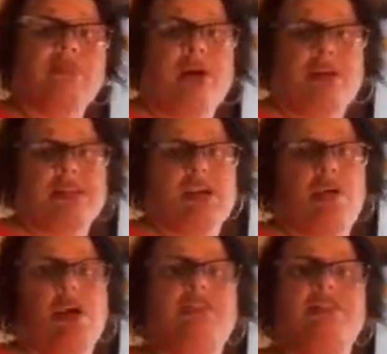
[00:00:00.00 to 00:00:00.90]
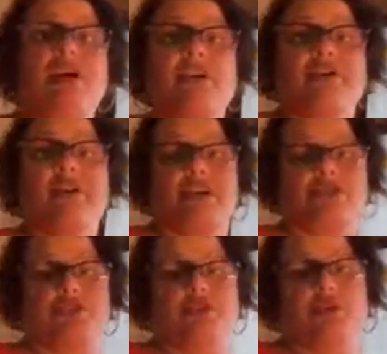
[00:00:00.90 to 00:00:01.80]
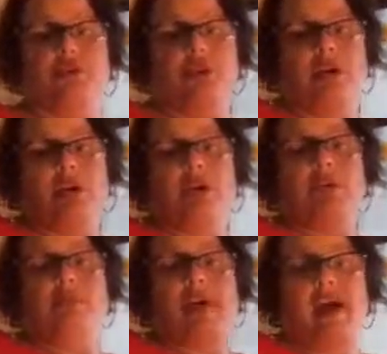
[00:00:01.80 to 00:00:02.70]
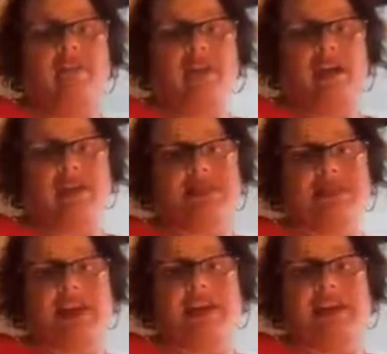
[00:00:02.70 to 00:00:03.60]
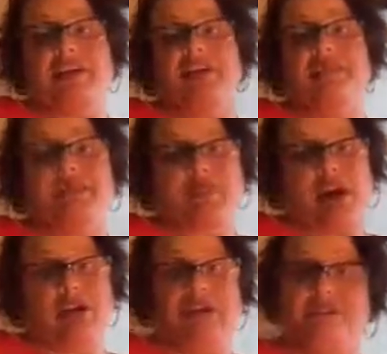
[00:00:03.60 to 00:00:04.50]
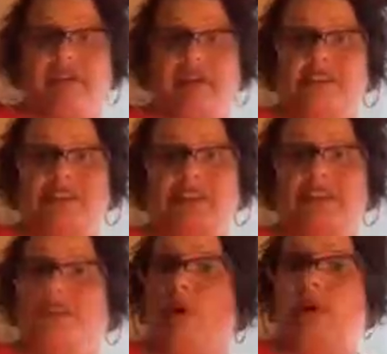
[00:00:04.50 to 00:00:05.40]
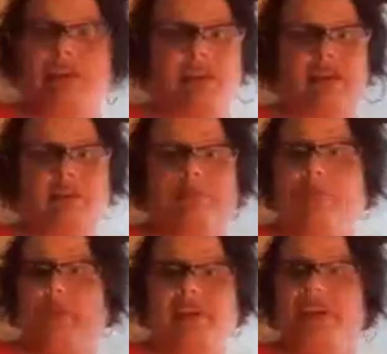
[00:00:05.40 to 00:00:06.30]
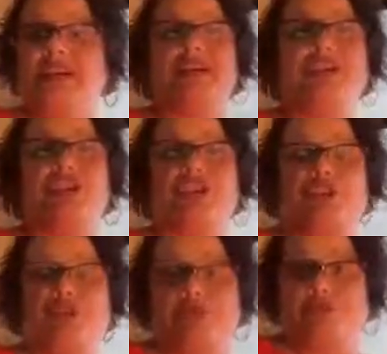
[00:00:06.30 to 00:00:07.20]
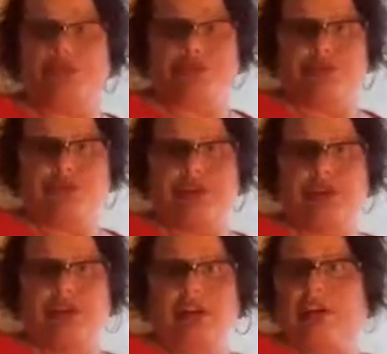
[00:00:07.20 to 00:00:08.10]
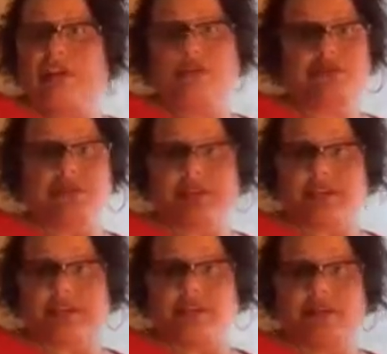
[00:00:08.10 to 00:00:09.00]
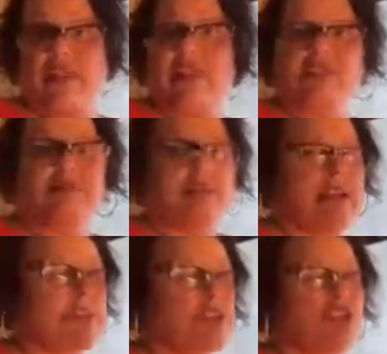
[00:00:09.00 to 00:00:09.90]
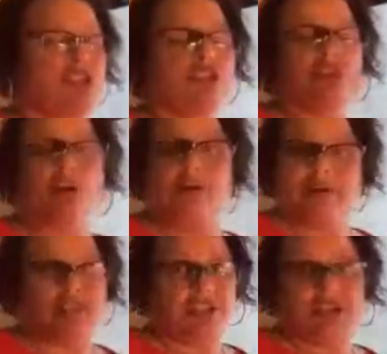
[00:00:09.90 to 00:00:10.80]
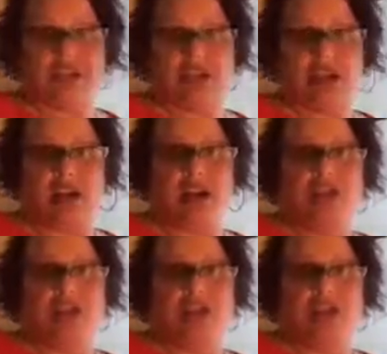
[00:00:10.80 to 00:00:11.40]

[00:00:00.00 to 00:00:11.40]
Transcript: Also, another issue with having a cellular smart device is bullying. Bullying is huge in the school system, and this makes it so much easier